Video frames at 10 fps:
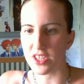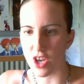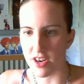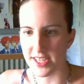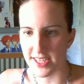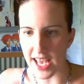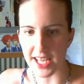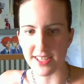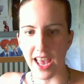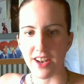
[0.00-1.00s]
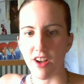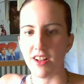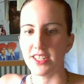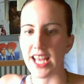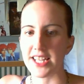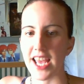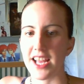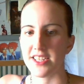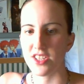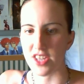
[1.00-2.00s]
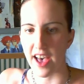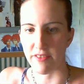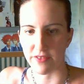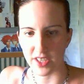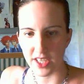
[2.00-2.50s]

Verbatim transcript: third sex and all that and stuff.